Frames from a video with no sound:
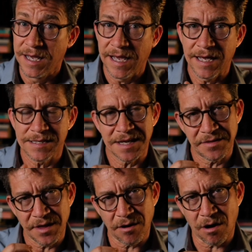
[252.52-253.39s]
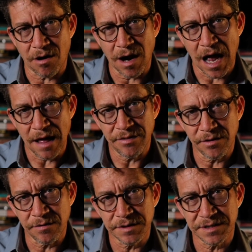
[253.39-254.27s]
is that there are
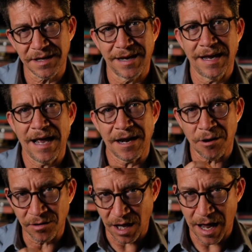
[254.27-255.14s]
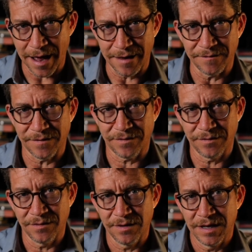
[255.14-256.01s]
others in our lives
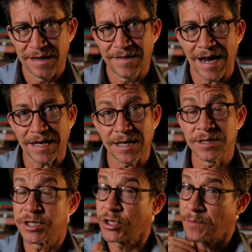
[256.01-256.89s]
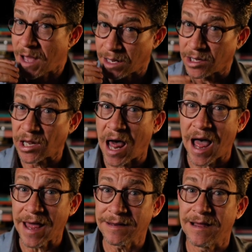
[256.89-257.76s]
that consume a
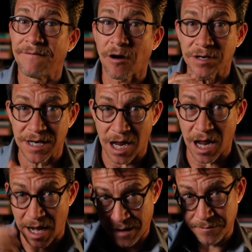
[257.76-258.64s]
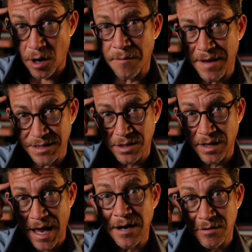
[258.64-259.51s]
lot of our time, our
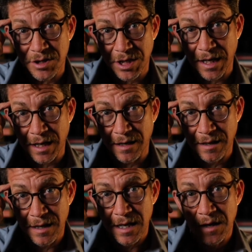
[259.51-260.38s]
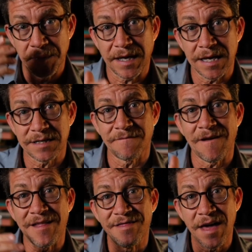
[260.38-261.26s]
mental energy, because of
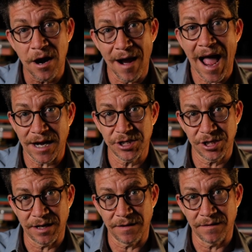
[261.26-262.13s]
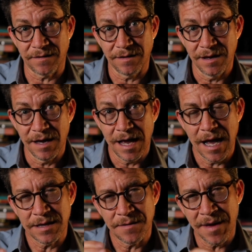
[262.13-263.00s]
their actions.
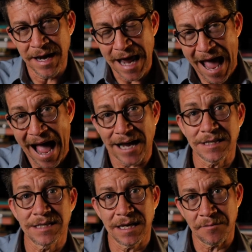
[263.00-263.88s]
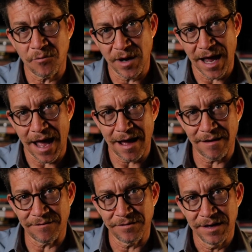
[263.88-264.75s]
And the main axiom we
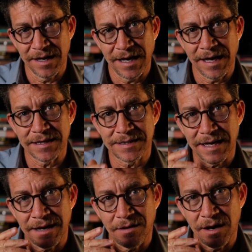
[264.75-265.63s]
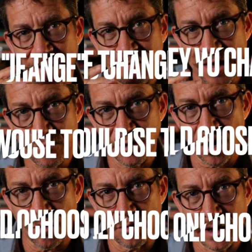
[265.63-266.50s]
have is that if they would
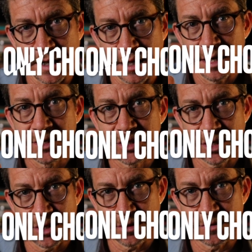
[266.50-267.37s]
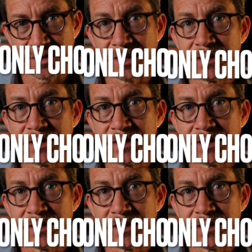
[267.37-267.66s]
only choose